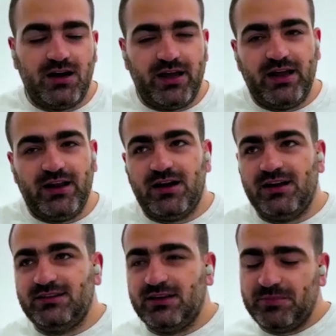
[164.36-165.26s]
and I
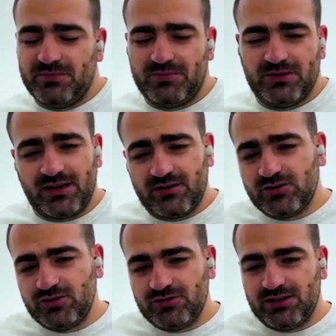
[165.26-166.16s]
think people are
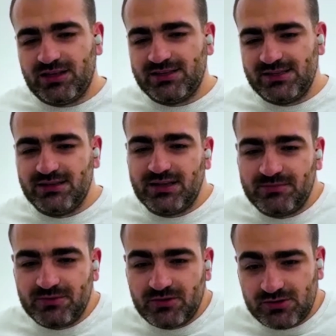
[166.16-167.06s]
not utilizing
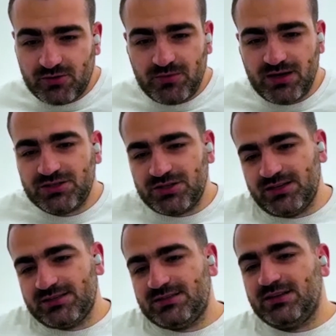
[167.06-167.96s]
them so much,
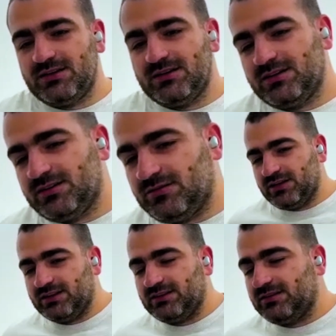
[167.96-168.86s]
is
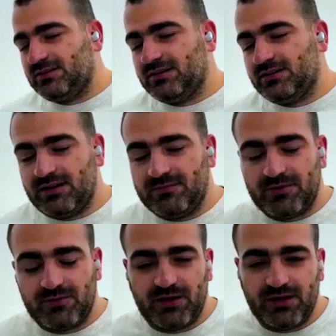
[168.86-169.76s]
at number
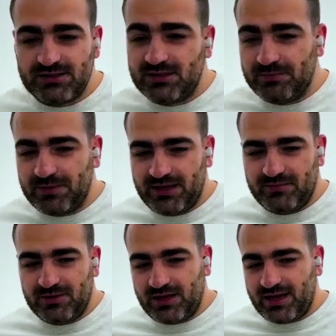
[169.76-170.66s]
1 it's the
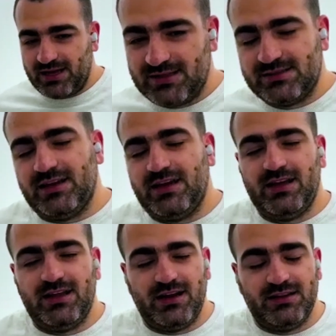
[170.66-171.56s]
playable ads,
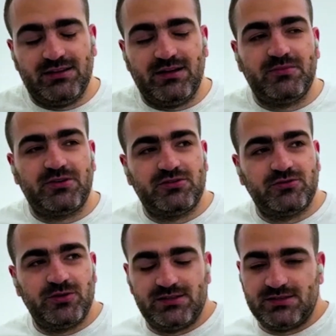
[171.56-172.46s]
and at number
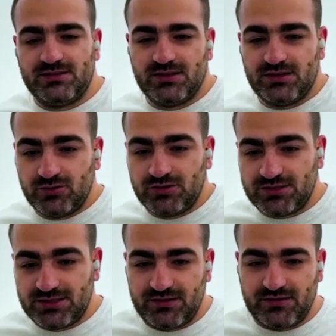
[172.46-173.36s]
2 it's the
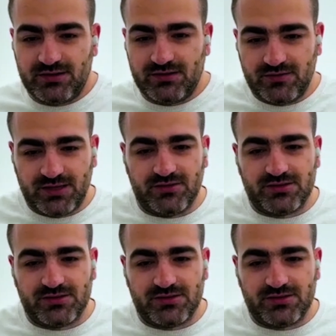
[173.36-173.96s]
UGC videos.